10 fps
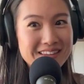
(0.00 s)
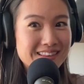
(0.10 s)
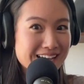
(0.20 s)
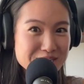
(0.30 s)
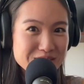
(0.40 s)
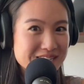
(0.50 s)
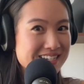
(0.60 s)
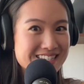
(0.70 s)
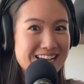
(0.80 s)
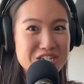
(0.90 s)
The
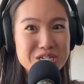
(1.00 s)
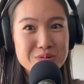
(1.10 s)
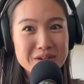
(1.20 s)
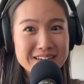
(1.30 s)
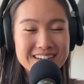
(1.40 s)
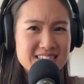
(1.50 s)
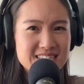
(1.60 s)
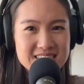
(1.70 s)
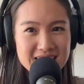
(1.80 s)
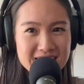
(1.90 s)
legend is that she would
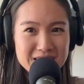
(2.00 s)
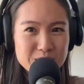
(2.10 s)
sing